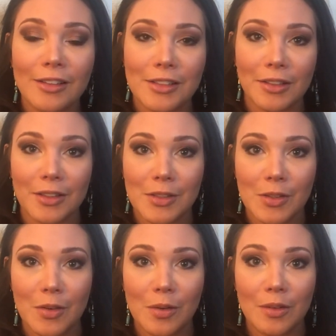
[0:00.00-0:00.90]
It took us
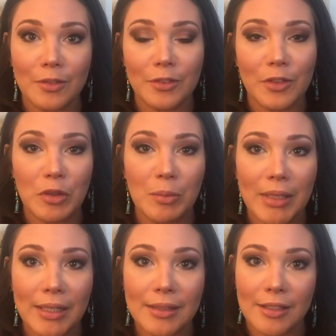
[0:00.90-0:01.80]
a whole of a few
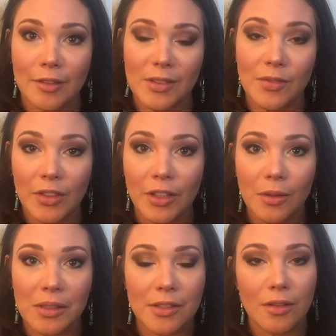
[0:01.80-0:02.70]
minutes. I know this
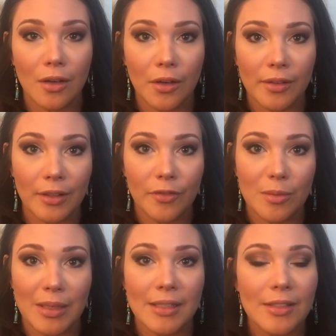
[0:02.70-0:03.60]
video is longer than a few
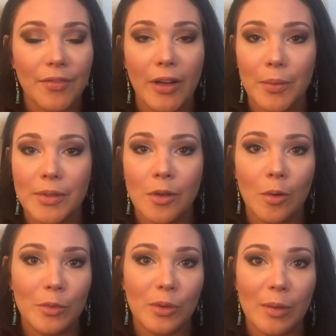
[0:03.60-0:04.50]
minutes. If I was
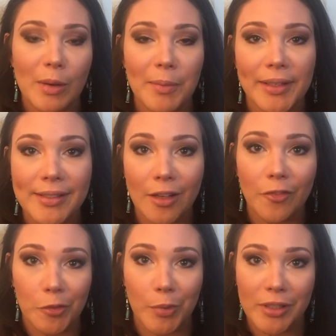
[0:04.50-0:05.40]
home doing it by myself,
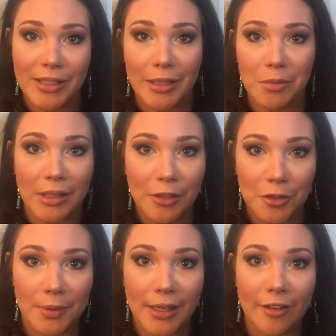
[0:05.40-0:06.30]
it'd probably take me like
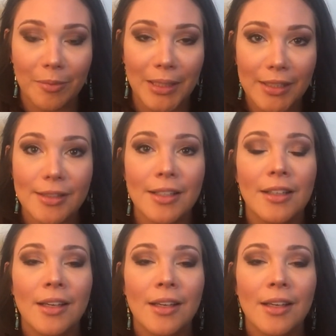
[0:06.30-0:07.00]
2.5 minutes.